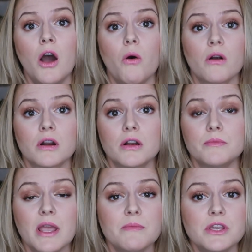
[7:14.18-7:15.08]
Or
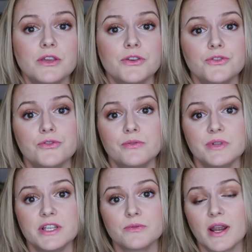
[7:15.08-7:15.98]
maybe you
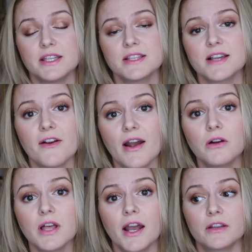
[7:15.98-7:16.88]
need to write the entire
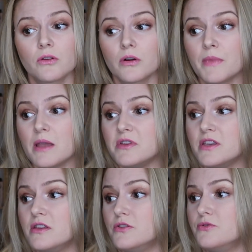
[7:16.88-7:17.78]
outline, or maybe
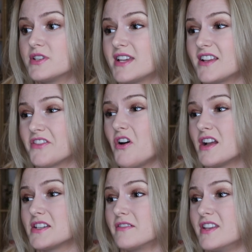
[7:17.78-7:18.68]
you just had a
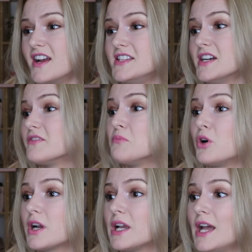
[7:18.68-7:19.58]
thought of the idea of the
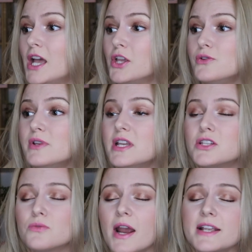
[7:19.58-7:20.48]
book. You need
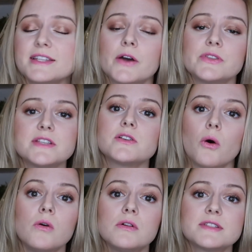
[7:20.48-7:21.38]
to write down these
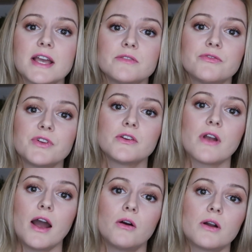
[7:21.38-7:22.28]
goals and figure
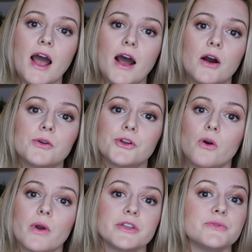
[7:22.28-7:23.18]
out how you're
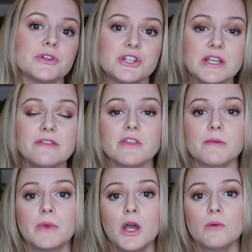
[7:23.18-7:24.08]
going to achieve
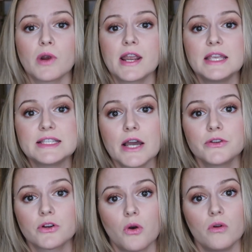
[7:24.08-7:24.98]
them. Breaking down
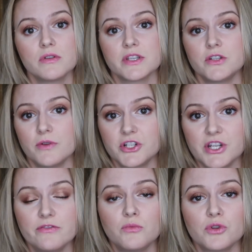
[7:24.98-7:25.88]
your goals into
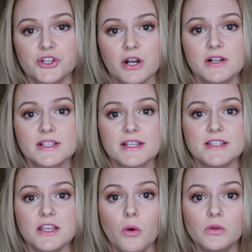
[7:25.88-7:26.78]
achievable chunks is
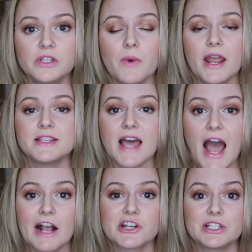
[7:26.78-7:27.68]
the only way to
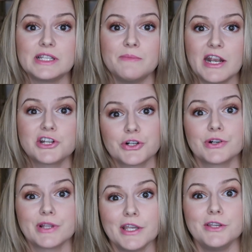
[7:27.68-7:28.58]
actually make sure
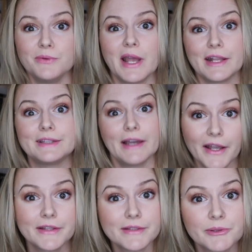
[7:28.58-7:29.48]
that you get it
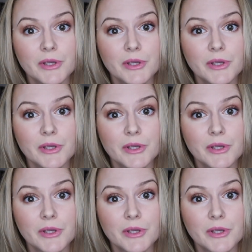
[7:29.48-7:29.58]
done,